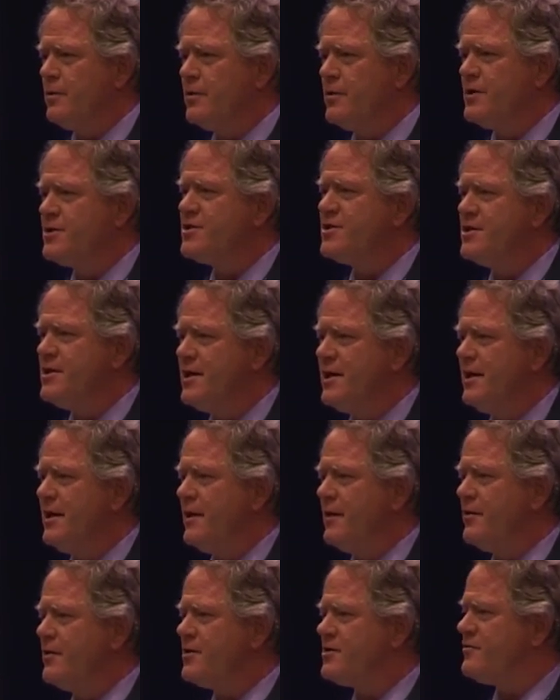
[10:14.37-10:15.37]
This
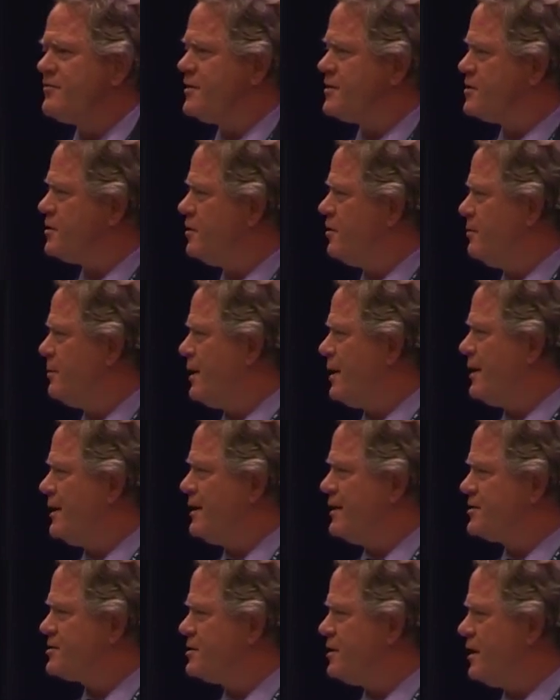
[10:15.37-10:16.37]
knee, this physical
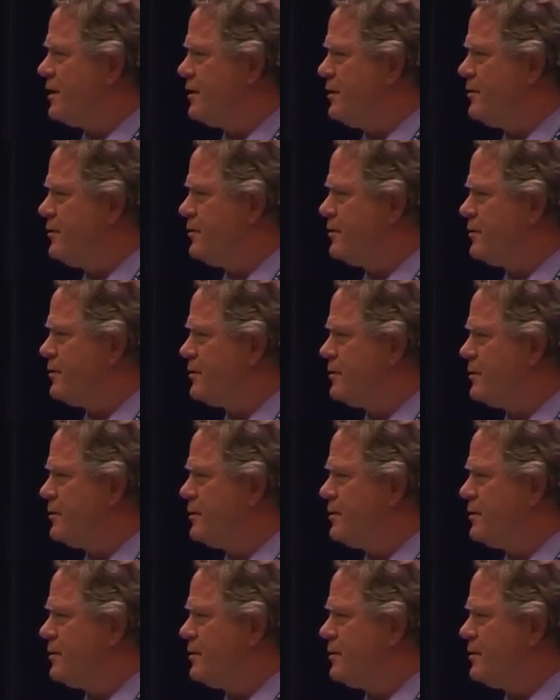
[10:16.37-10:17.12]
body is not you.